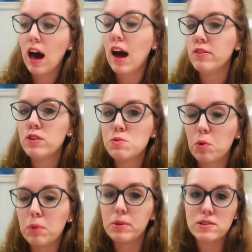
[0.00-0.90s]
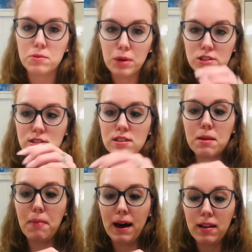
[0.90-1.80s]
I've used boar bristle brushes in
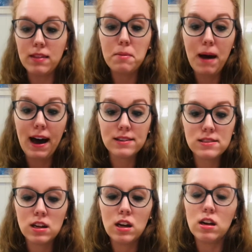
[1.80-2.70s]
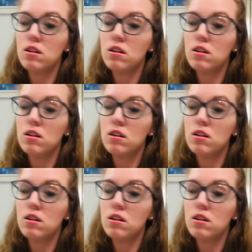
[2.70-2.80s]
the past,